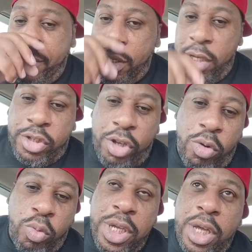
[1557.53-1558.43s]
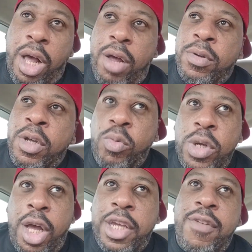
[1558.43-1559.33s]
and so we are we
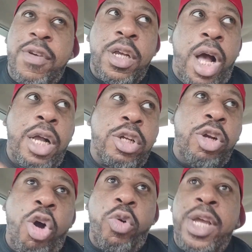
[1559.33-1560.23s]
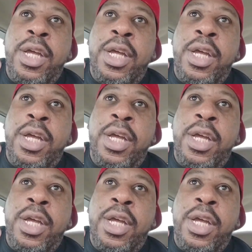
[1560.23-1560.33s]
are giving God glory